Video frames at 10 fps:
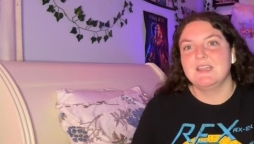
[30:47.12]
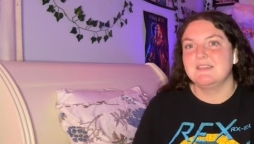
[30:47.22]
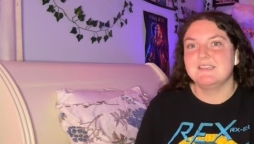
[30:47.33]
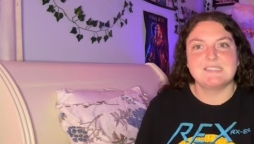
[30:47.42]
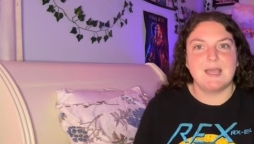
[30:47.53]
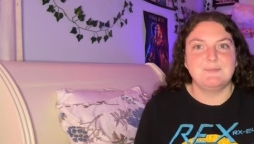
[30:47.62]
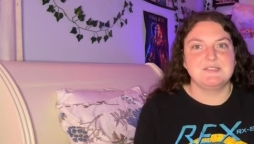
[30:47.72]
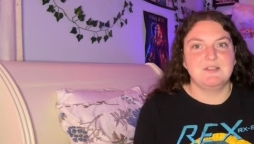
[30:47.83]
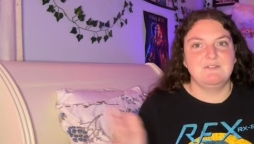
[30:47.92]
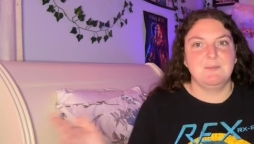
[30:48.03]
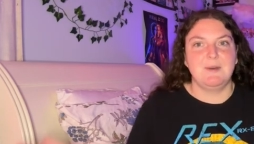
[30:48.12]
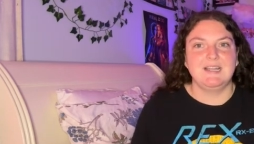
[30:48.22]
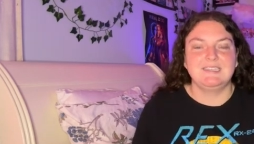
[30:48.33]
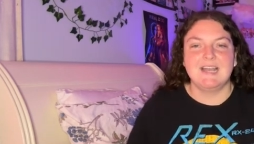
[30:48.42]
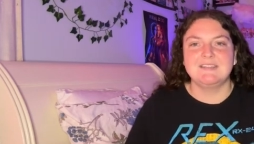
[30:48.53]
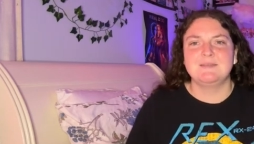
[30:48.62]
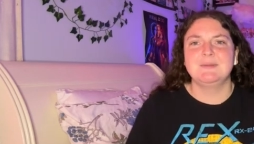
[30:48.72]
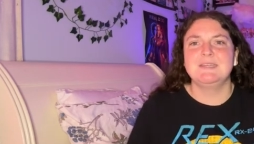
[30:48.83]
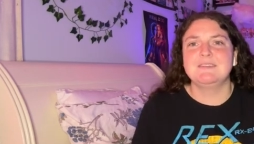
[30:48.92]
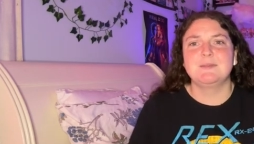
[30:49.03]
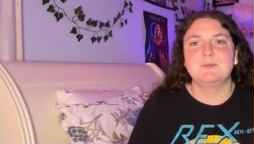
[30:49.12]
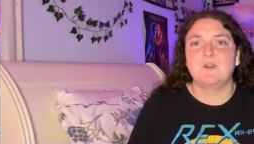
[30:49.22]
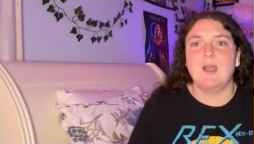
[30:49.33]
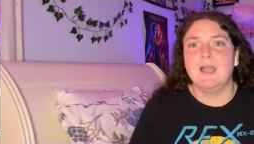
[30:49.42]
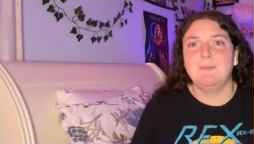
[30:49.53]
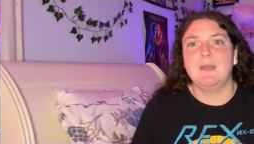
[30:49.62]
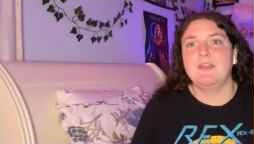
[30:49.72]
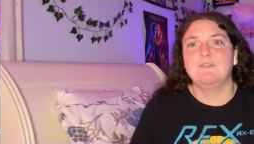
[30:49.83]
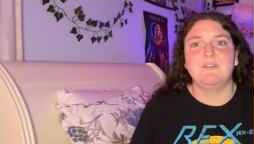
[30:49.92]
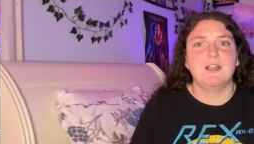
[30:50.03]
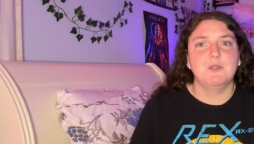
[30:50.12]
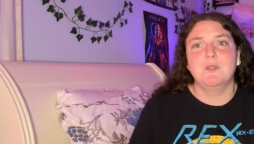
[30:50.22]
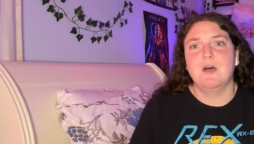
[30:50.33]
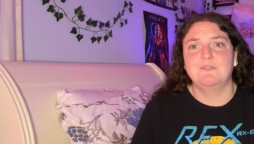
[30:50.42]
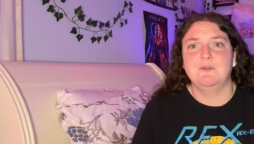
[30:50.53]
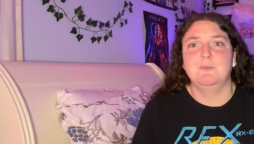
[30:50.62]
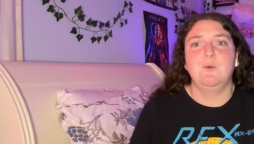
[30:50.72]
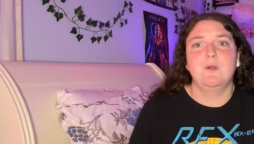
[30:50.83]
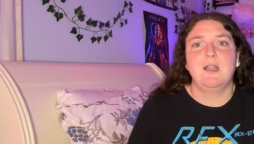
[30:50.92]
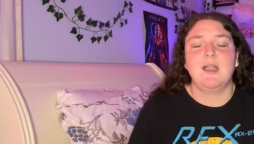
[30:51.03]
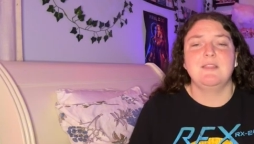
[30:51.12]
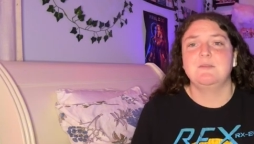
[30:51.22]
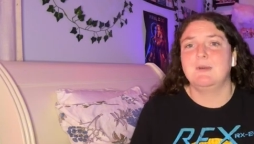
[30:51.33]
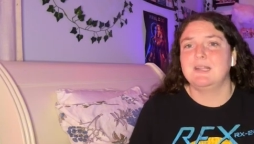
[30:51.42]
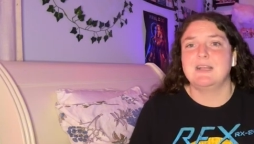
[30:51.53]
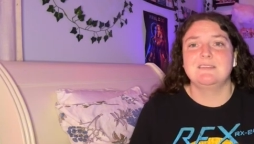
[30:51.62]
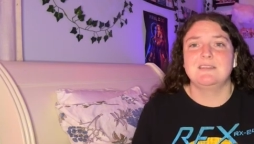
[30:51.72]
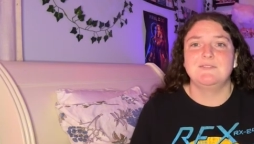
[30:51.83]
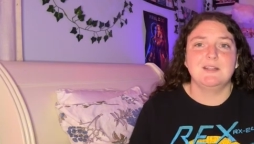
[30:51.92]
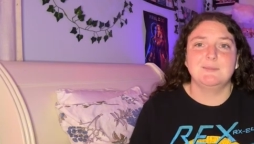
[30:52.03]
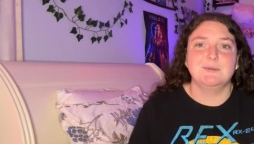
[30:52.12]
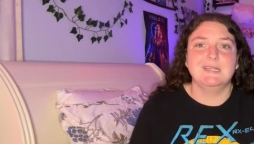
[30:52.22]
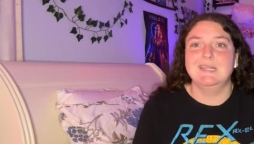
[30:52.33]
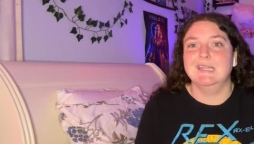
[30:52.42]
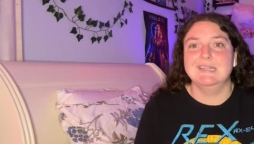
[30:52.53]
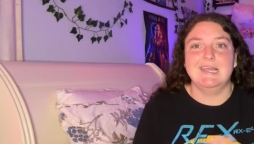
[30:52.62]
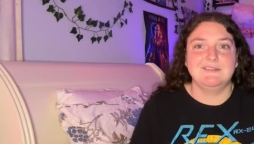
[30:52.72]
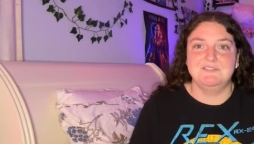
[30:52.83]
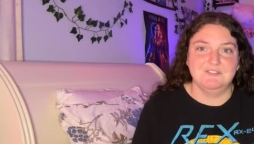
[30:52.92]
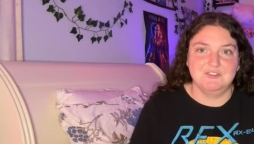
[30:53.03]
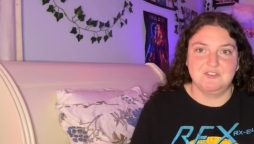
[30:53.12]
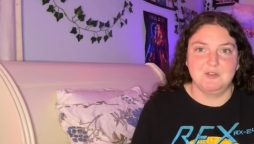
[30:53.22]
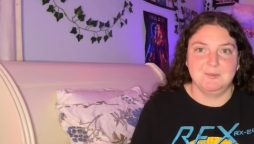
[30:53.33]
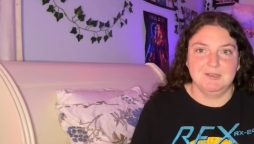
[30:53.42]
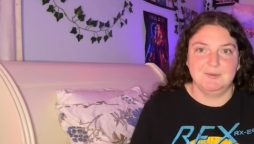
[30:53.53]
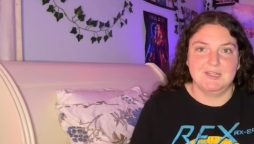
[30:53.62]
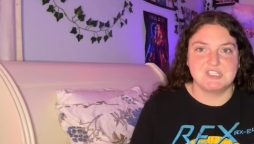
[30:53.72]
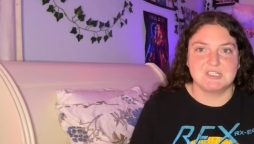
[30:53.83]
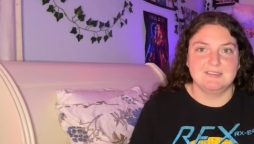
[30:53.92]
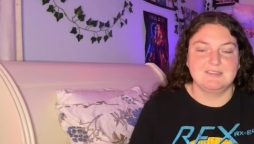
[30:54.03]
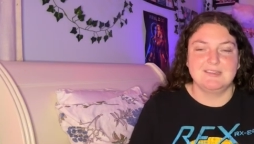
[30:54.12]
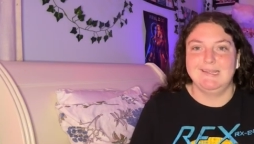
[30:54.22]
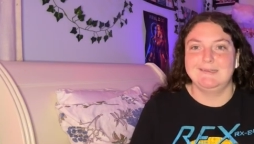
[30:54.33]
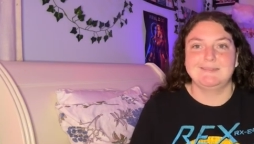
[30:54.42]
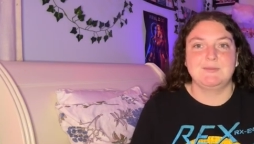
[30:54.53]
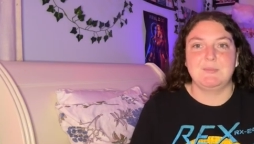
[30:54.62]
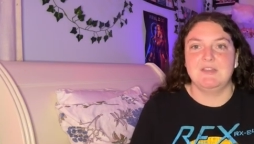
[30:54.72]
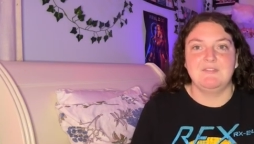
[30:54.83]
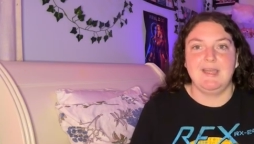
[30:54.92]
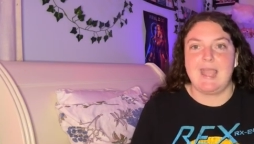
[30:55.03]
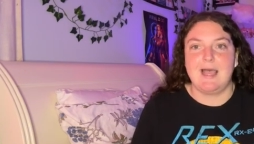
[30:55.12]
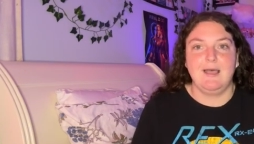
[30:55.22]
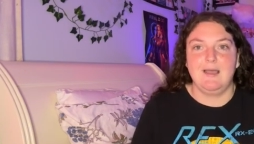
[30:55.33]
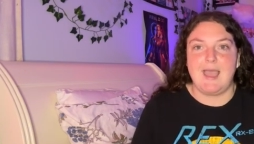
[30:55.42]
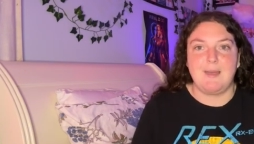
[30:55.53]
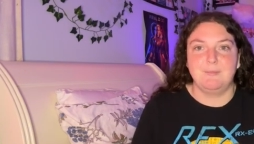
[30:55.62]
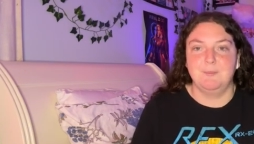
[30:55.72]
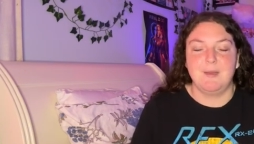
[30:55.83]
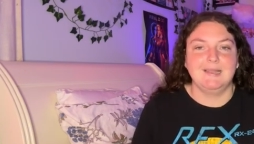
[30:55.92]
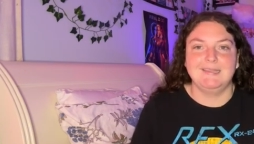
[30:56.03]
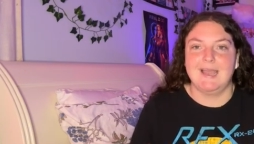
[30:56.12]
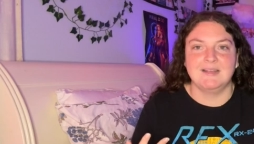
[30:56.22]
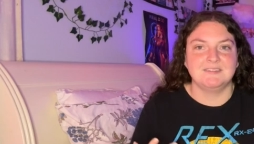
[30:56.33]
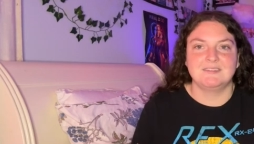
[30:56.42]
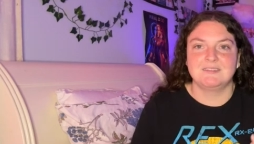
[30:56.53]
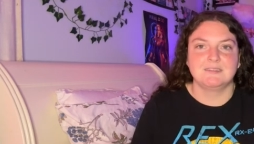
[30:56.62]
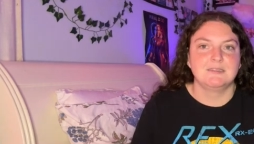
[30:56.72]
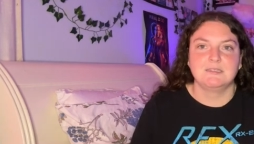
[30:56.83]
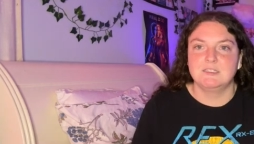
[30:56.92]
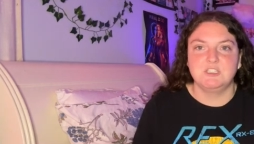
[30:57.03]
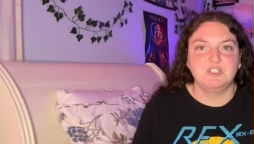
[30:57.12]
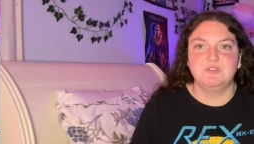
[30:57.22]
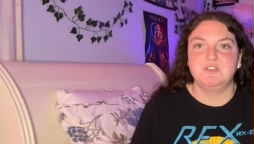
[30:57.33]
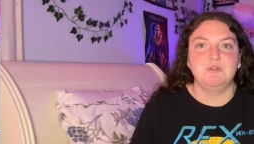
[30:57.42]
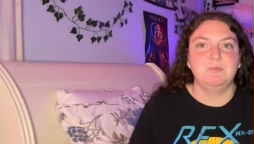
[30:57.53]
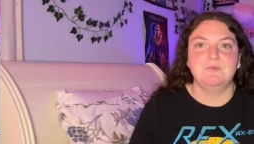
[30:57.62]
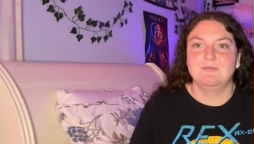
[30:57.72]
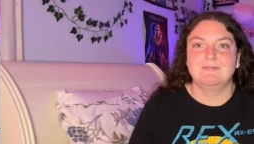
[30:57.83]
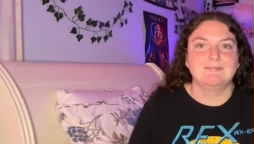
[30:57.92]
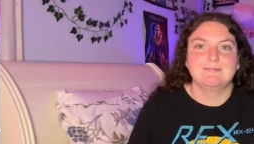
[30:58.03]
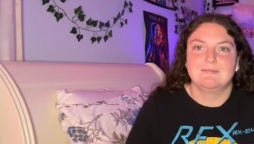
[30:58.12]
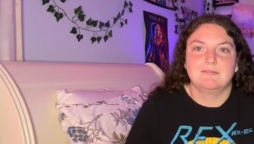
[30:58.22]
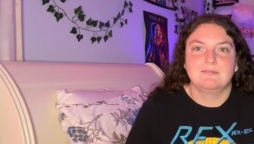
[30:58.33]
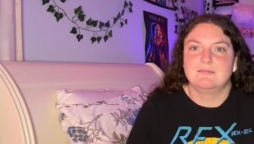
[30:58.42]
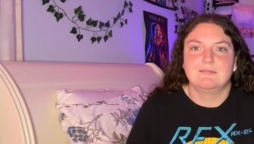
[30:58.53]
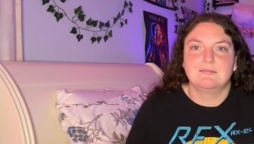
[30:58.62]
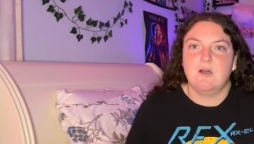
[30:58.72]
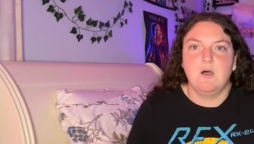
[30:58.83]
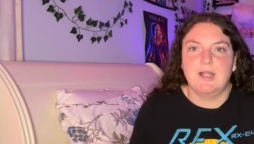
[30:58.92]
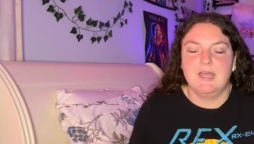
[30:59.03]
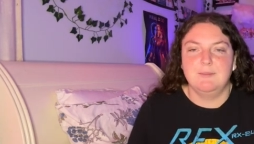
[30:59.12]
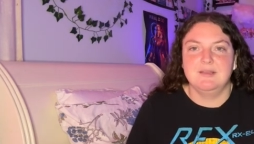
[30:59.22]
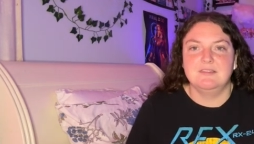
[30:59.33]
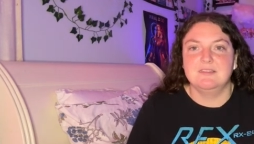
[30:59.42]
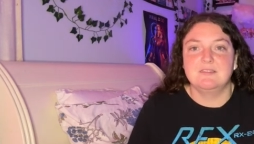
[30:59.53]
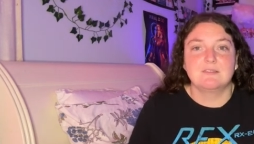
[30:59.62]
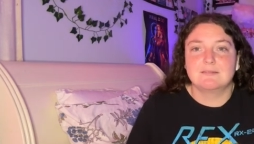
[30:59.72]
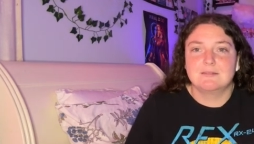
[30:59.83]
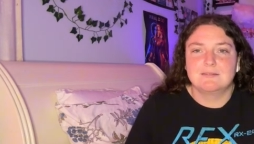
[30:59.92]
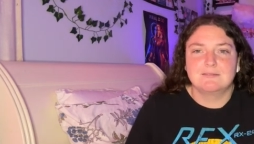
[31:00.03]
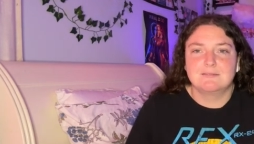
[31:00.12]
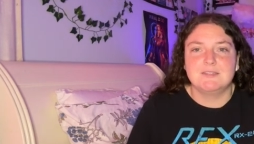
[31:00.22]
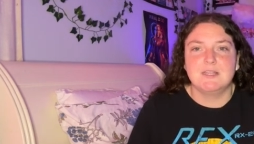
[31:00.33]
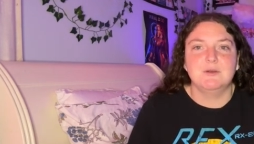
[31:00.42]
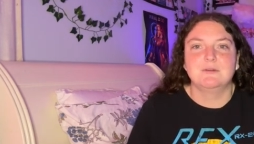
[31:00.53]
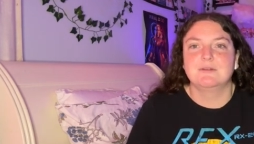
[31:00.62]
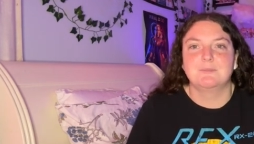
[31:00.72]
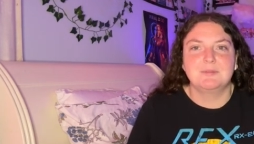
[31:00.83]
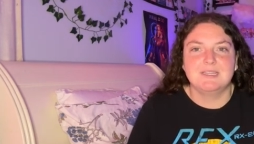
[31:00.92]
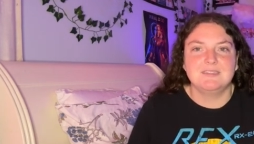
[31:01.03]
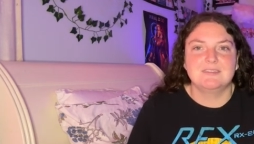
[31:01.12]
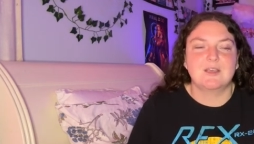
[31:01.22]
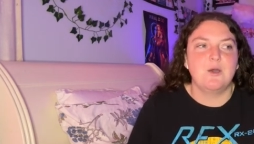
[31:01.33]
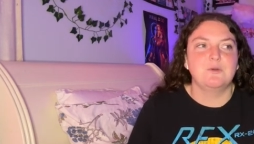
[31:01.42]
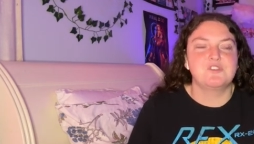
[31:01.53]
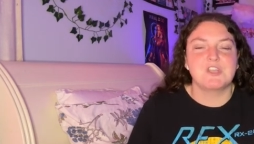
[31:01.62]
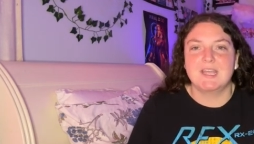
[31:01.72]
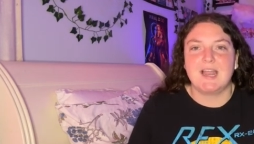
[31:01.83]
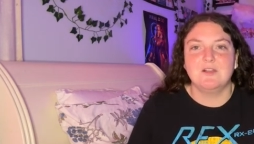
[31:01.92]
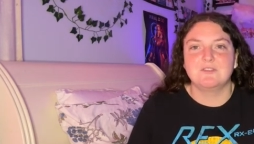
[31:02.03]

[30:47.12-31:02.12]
this episode of the podcast, please subscribe and follow along for more. This podcast is available in a lot of different streaming locations like Spotify, Apple Podcasts, YouTube, all kind of places. So please go check it out,